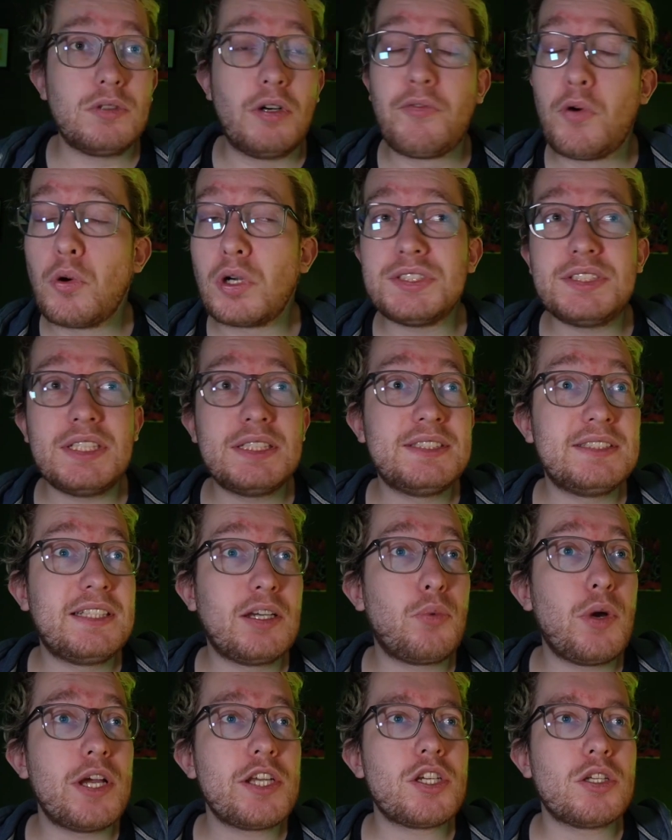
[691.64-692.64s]
Of course, it's the
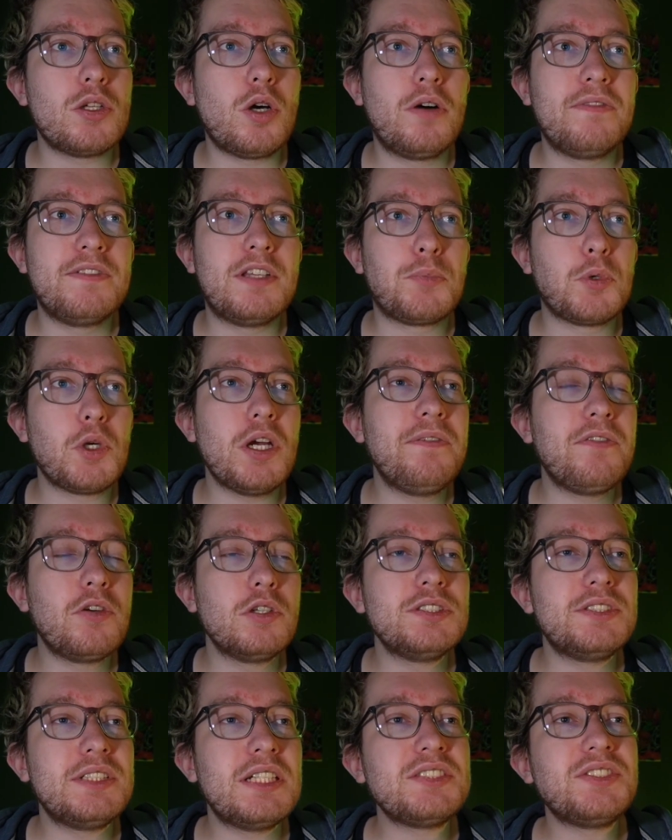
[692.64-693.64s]
question of the
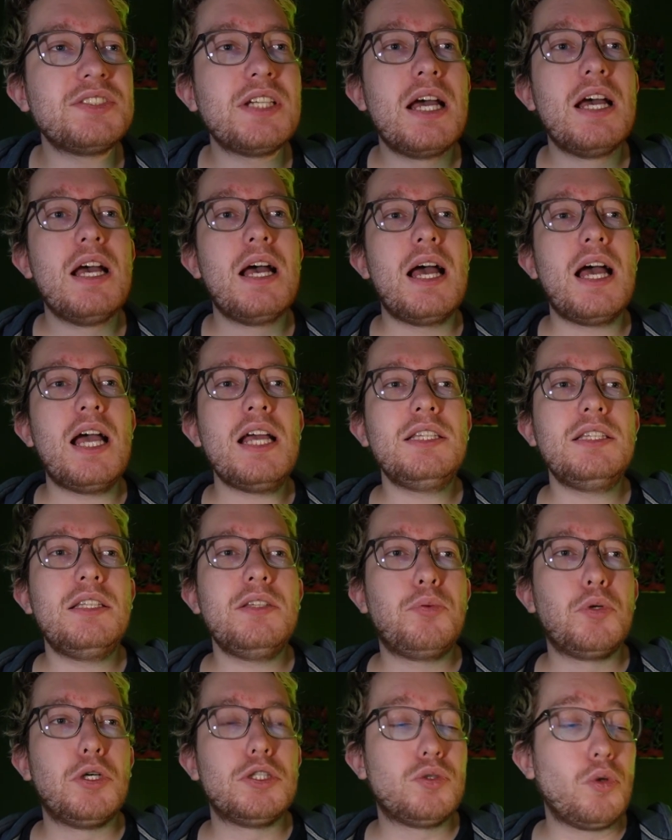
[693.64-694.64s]
preferences, and
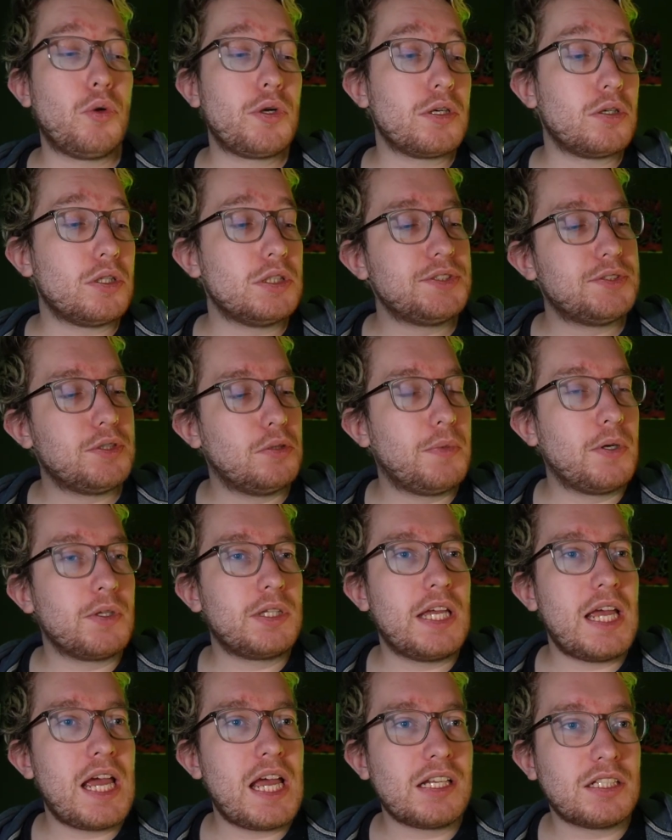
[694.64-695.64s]
if we're talking also about
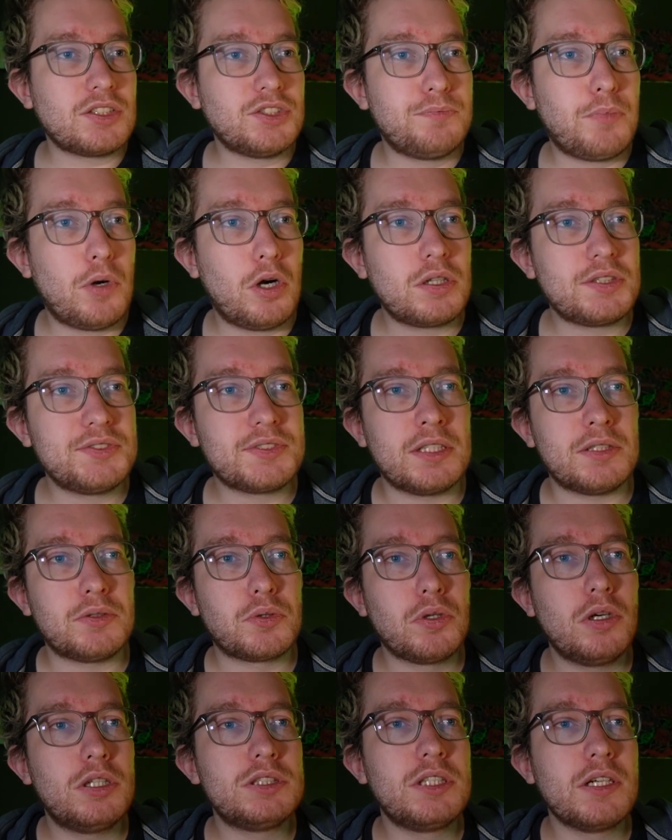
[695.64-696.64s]
the Xbox
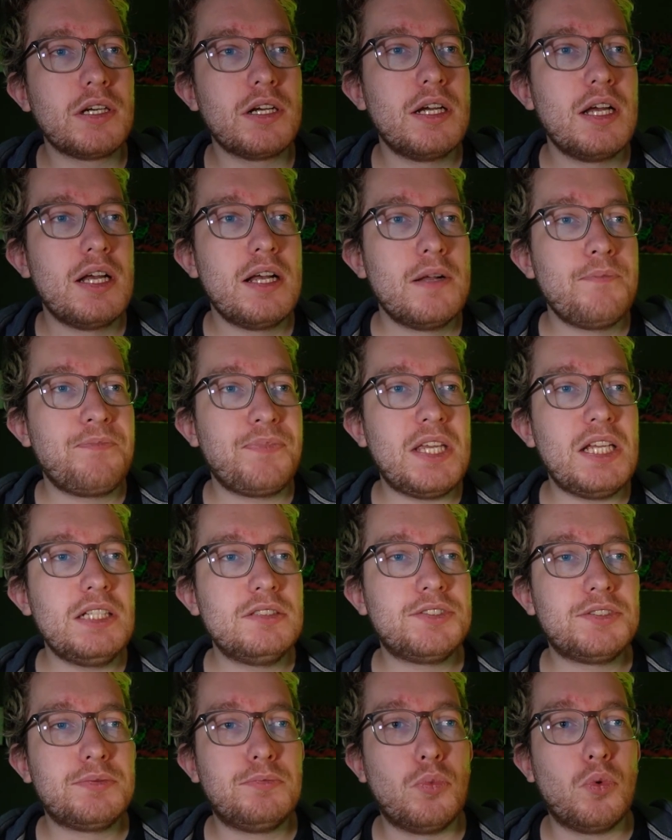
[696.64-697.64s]
controller,
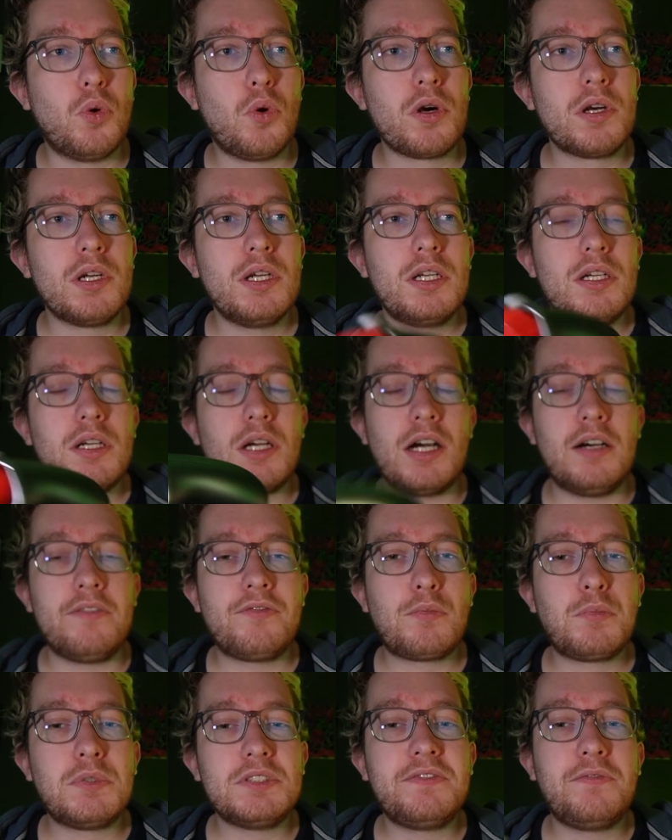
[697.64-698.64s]
it's more
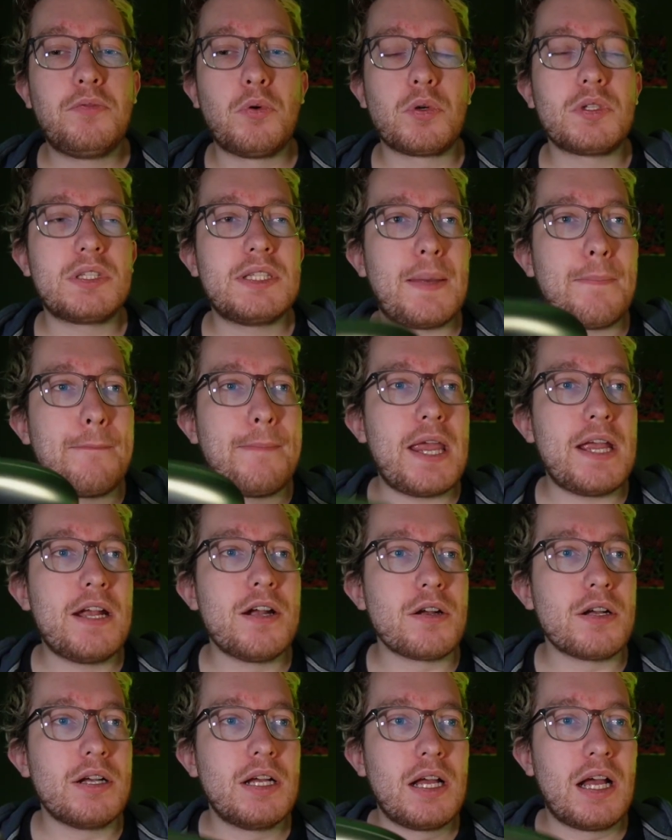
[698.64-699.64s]
comfortable for the
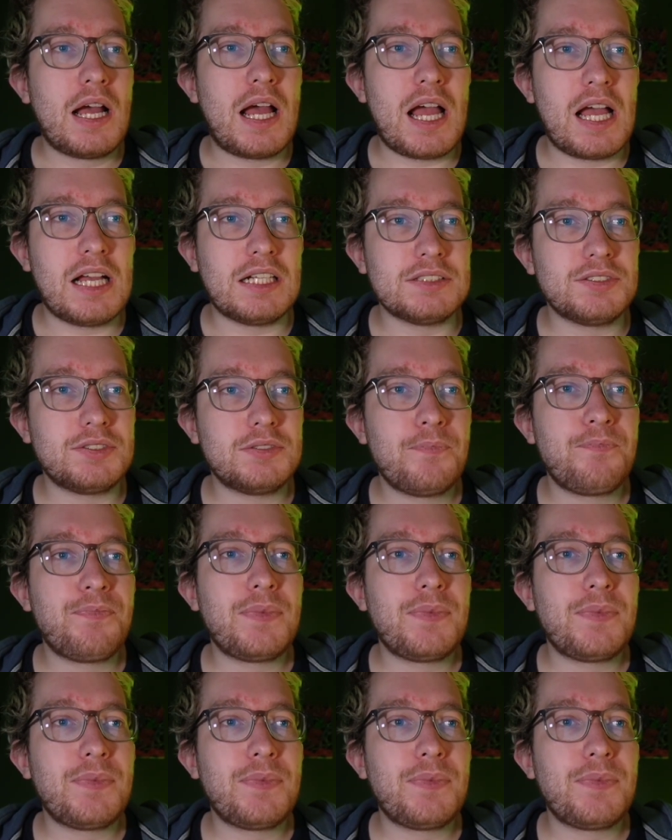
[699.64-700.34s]
bigger hands.